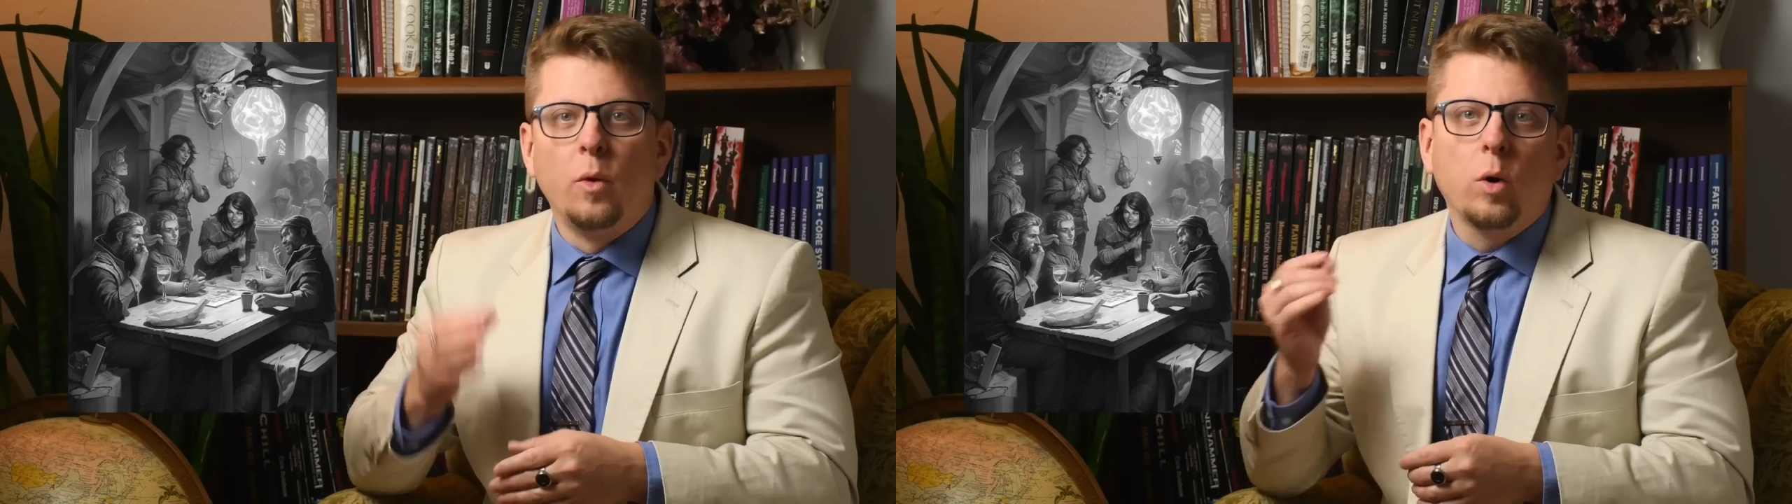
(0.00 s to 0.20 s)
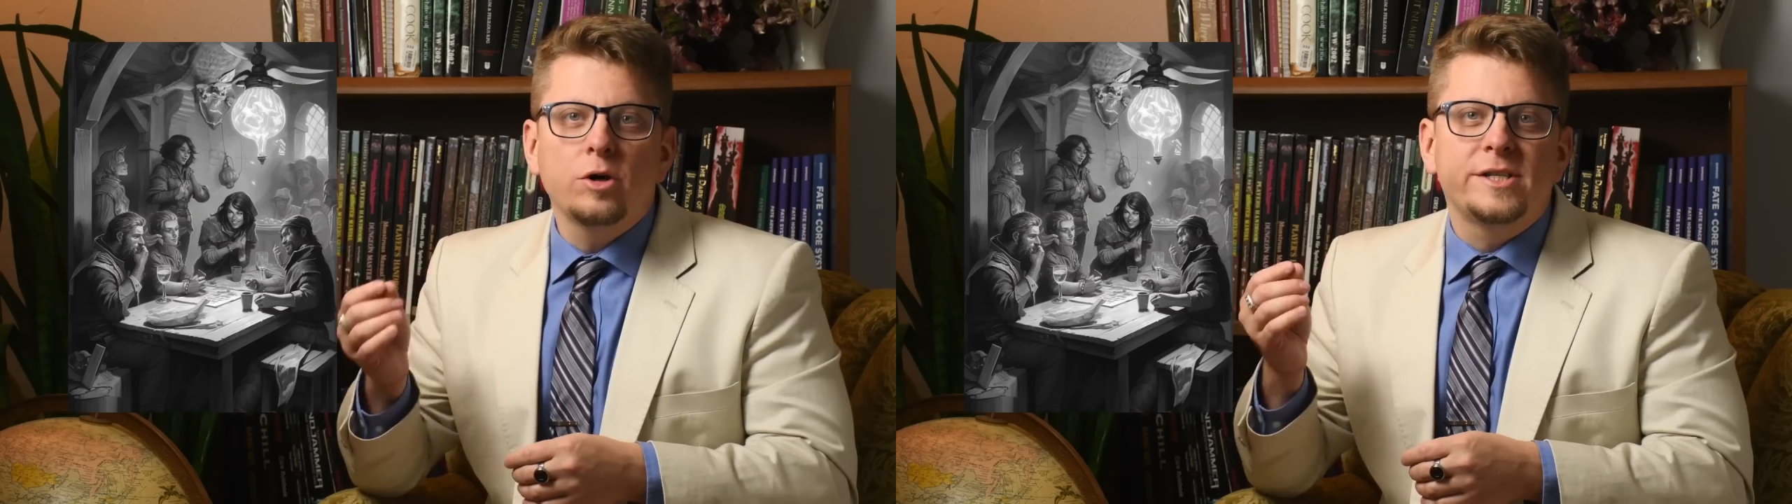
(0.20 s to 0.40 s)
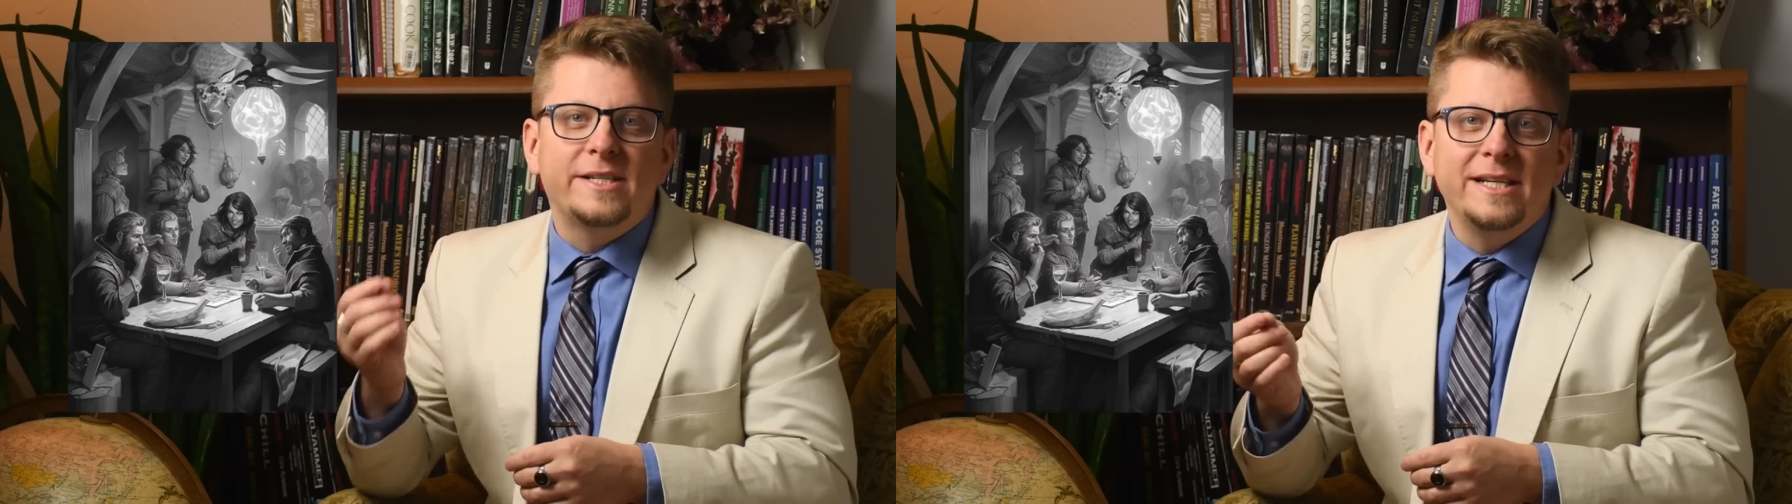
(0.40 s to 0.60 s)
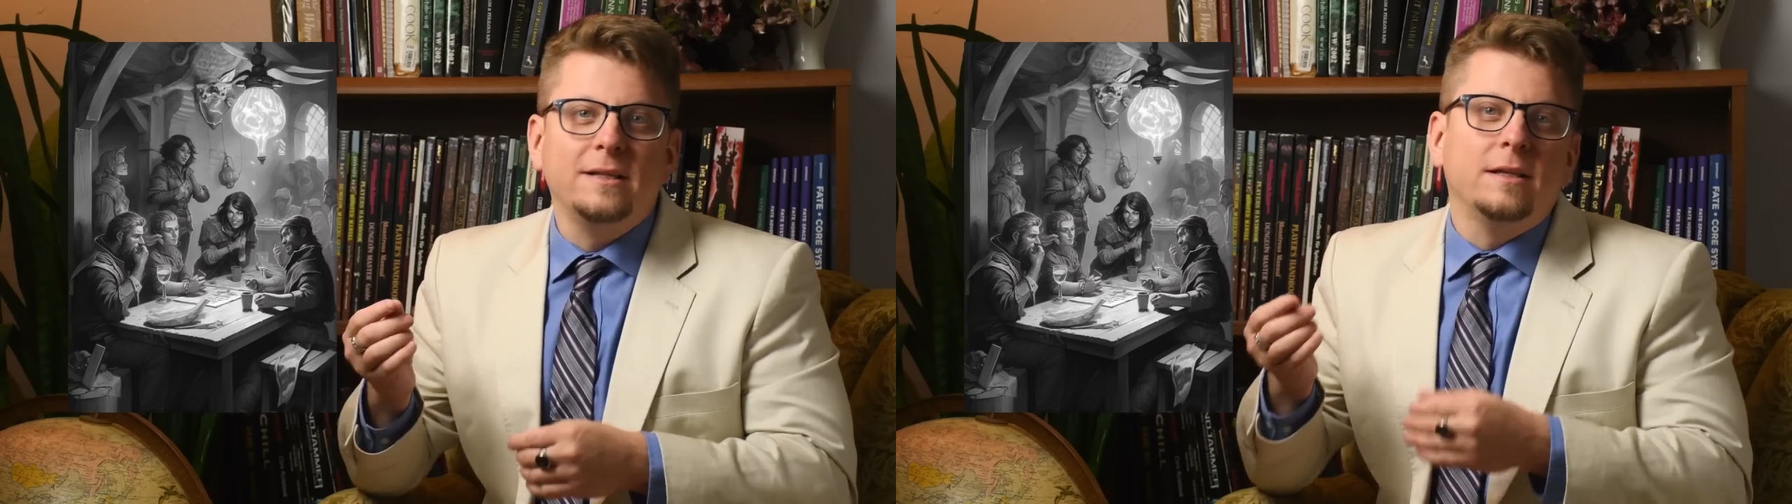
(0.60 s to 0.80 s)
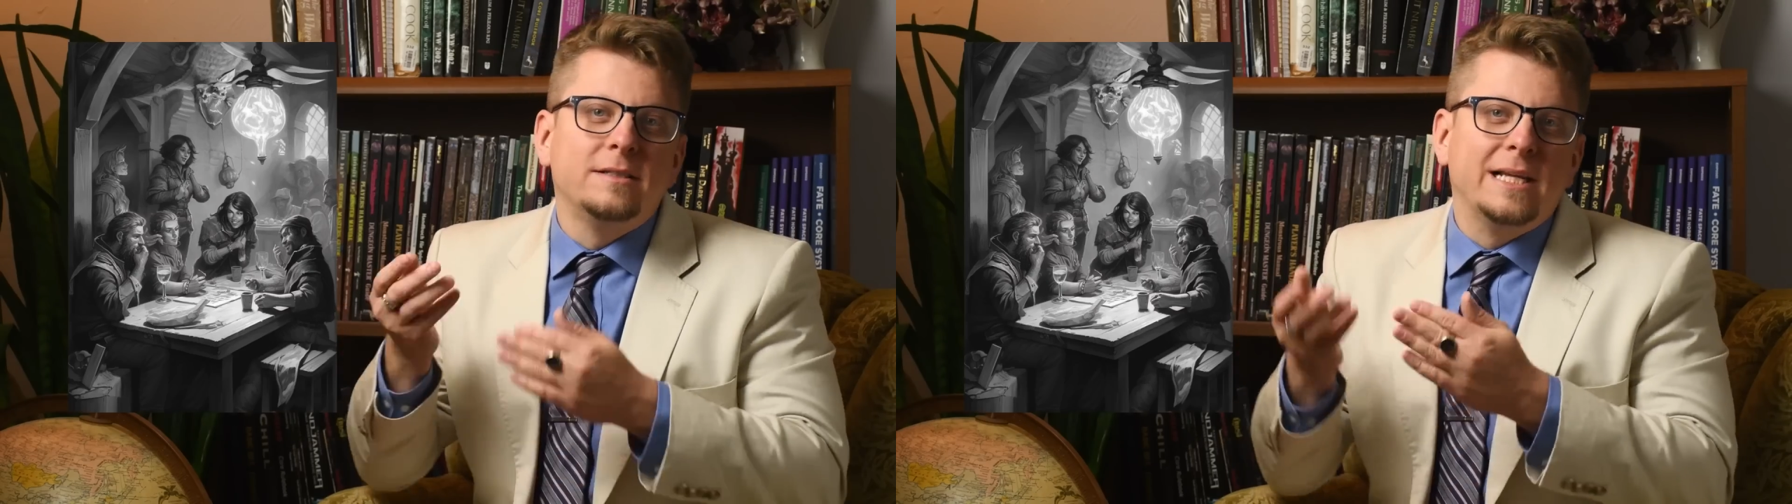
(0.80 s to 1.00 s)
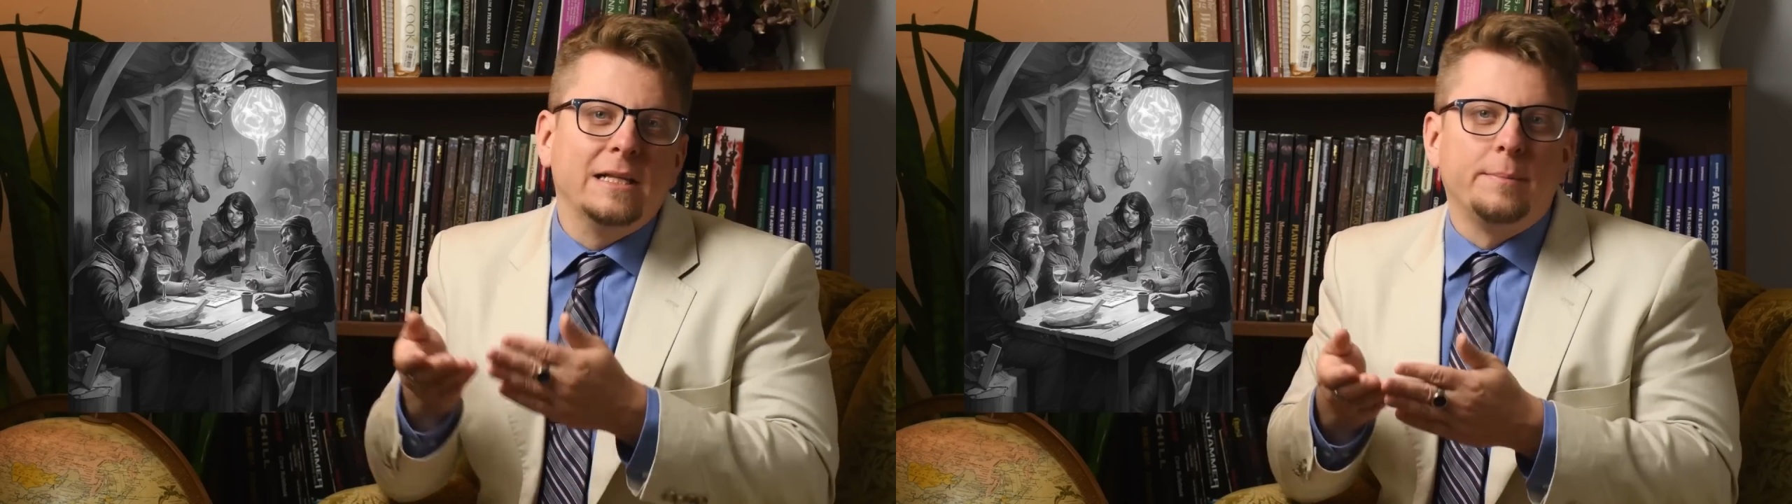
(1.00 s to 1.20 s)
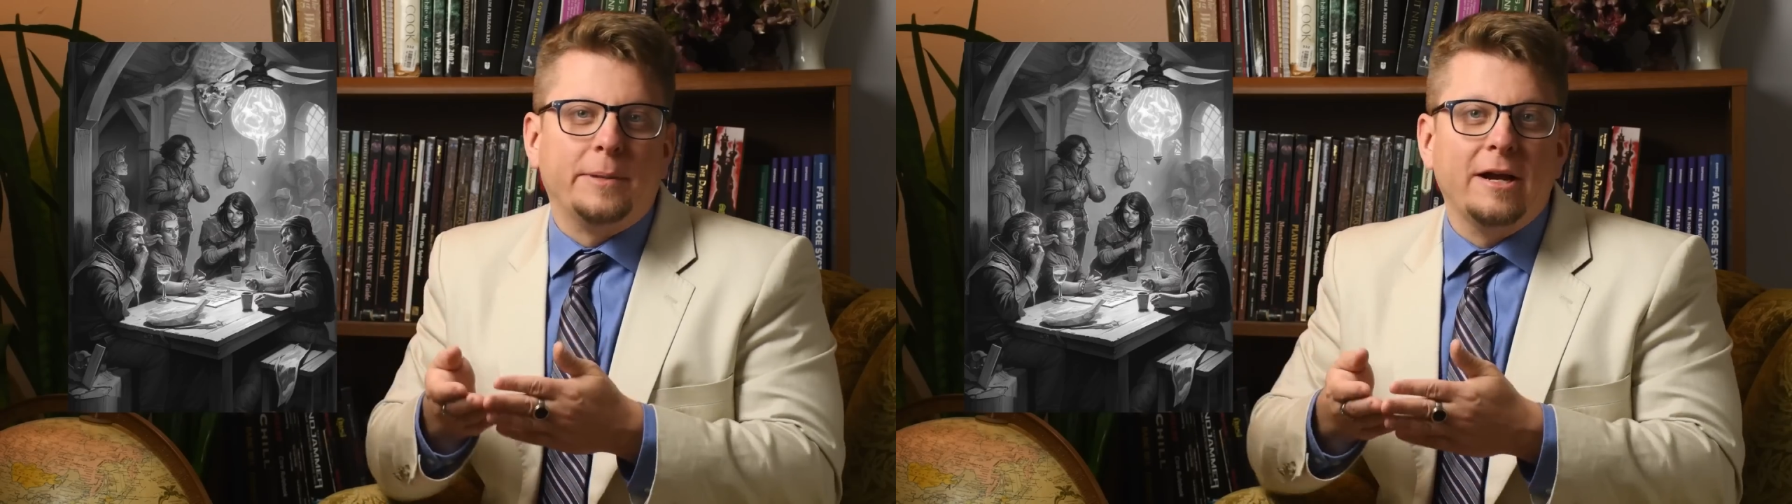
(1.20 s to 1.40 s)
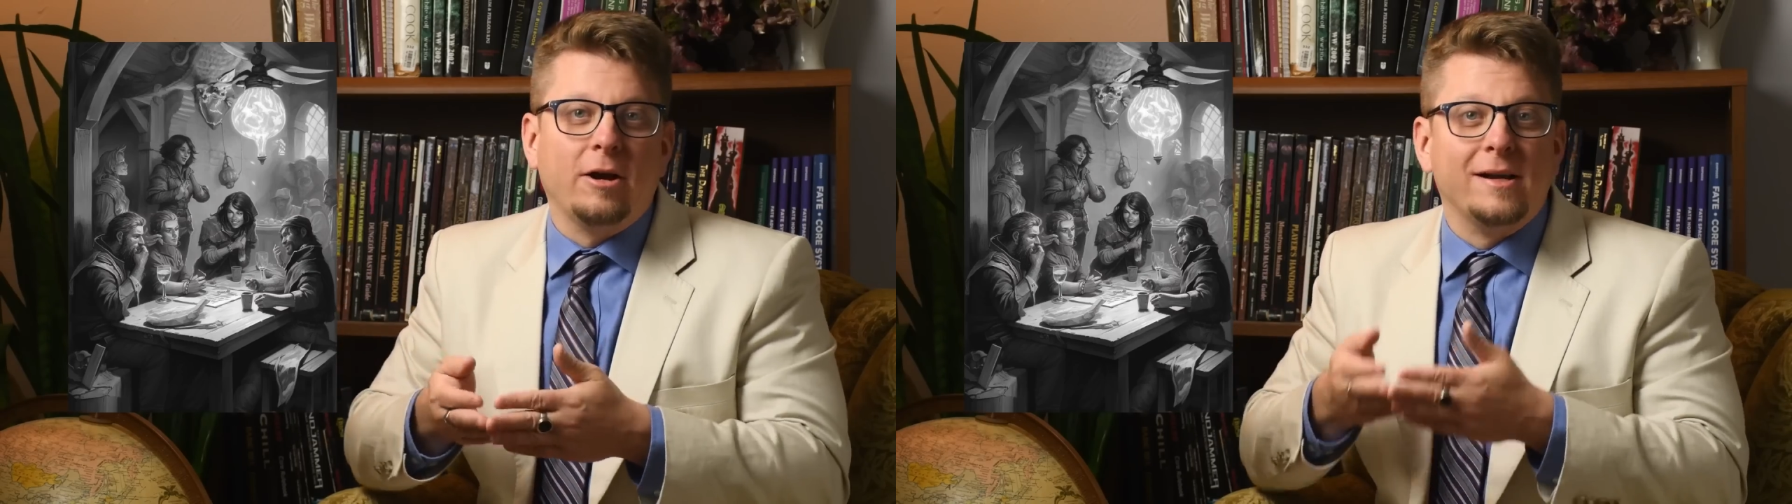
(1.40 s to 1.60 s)
Worse still, until a
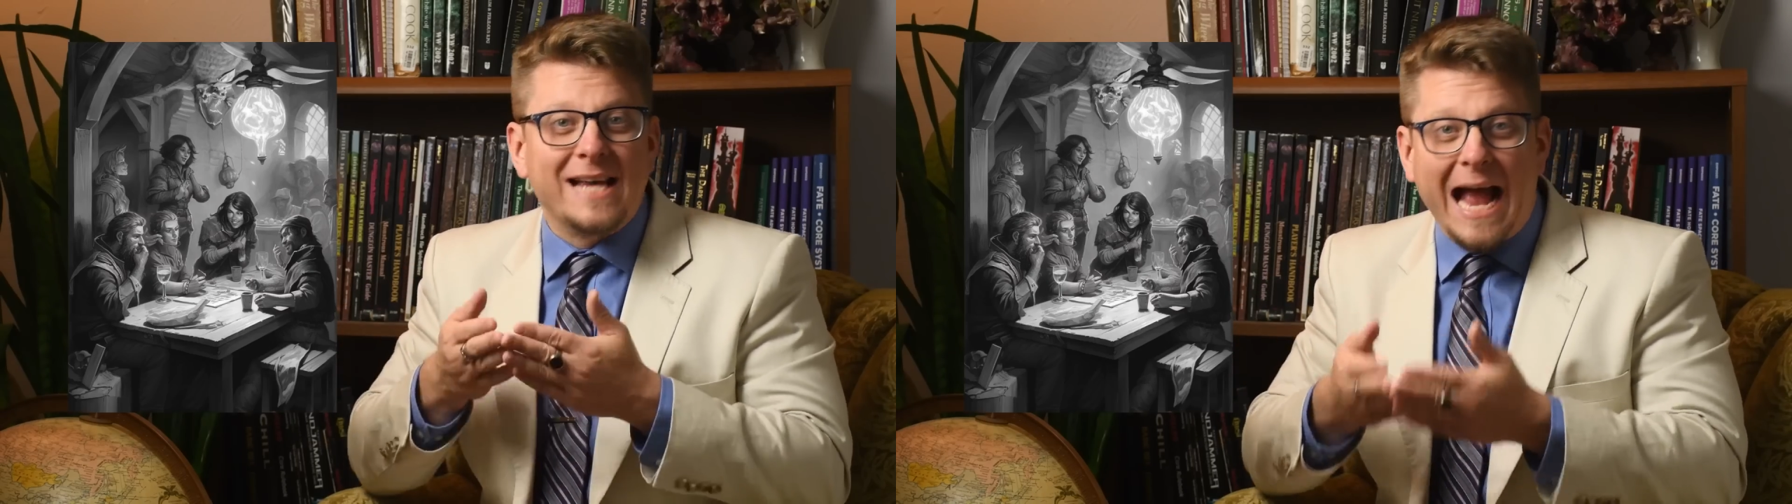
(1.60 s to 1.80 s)
player has